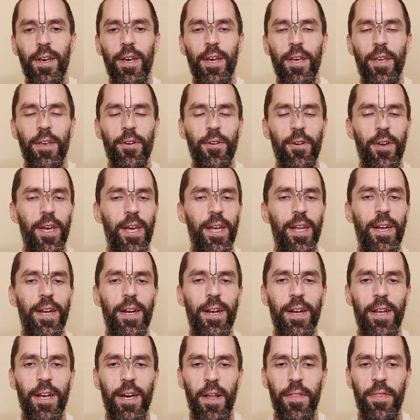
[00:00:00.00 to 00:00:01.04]
You can
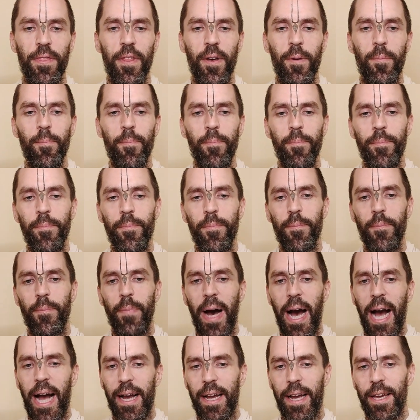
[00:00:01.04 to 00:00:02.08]
cut them
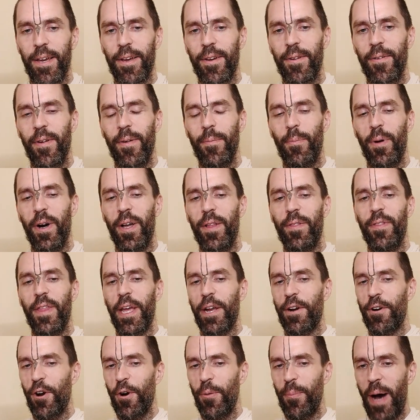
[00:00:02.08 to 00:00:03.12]
back, but they
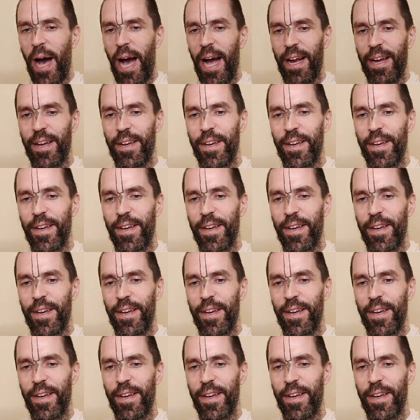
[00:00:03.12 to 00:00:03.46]
grow back.